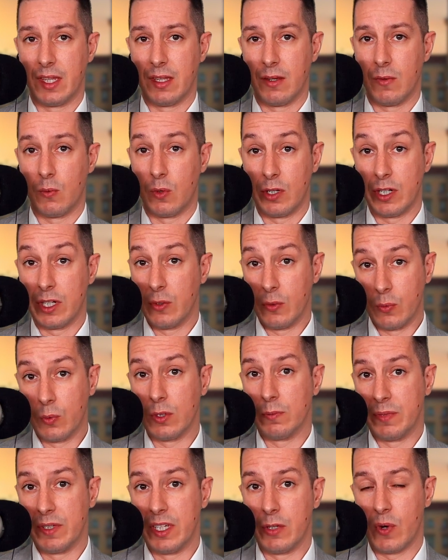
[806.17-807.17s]
where you
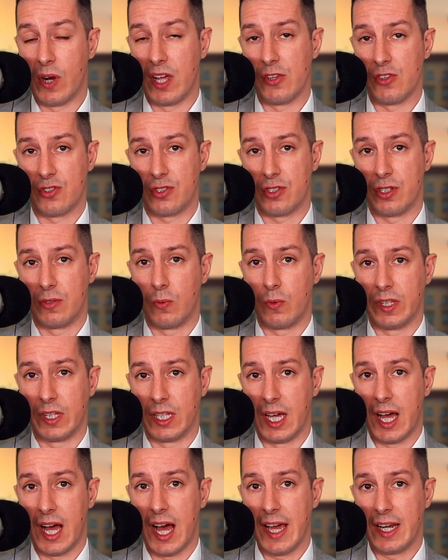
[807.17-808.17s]
will be registered with
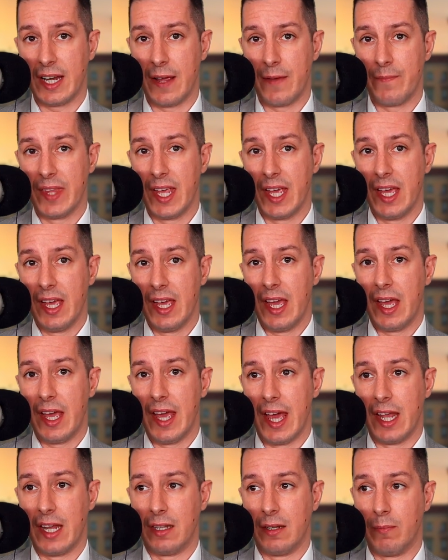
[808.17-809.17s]
the AIRE.
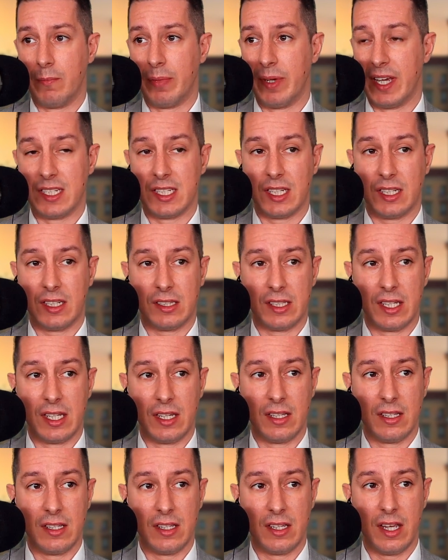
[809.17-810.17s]
And
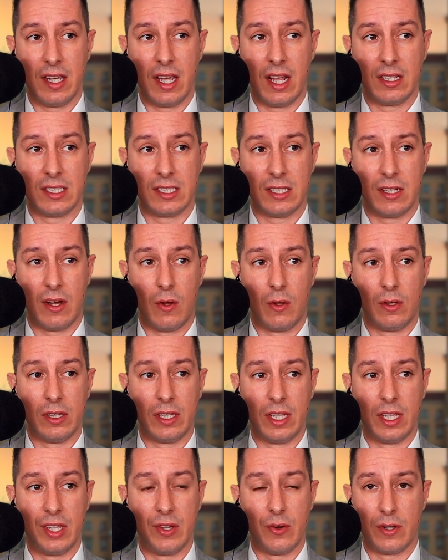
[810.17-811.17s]
basically, it's
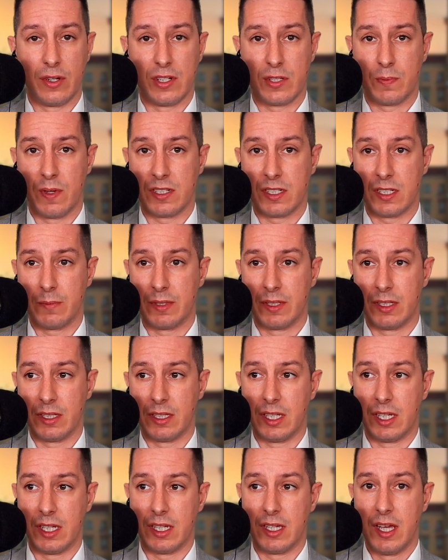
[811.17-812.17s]
only your
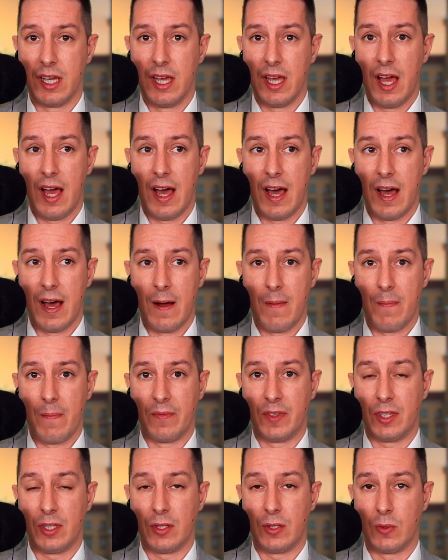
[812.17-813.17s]
responsibility
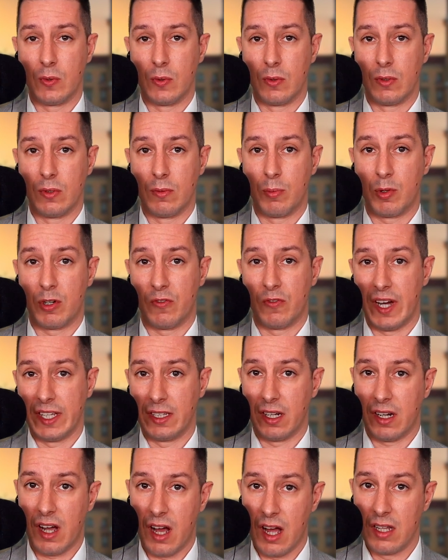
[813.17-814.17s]
to provide
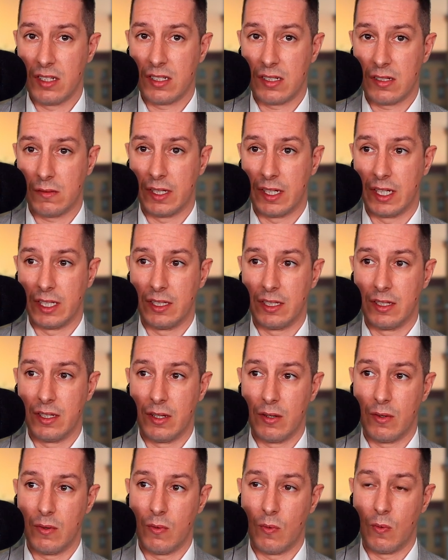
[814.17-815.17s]
the consulate
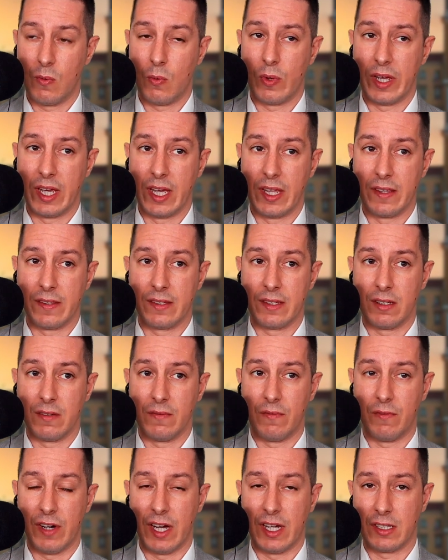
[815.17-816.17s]
with
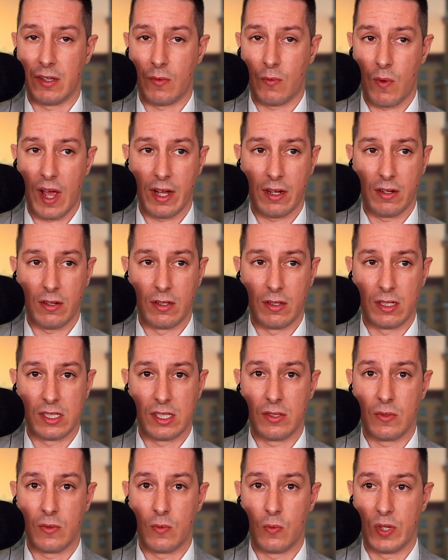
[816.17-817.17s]
vital records
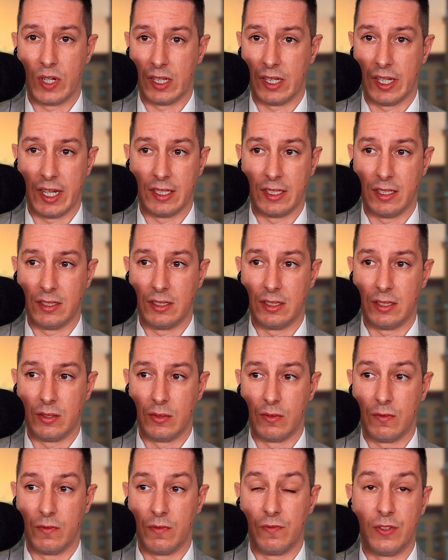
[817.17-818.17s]
related
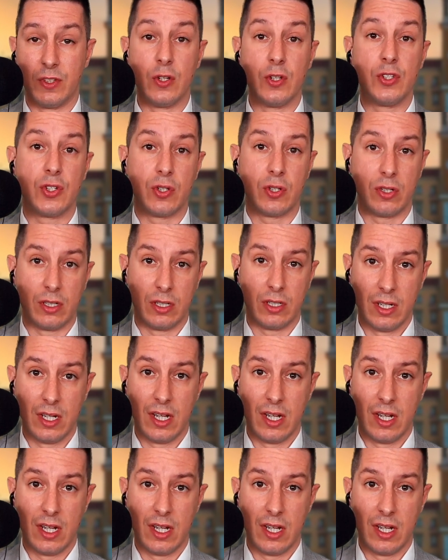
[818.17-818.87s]
to future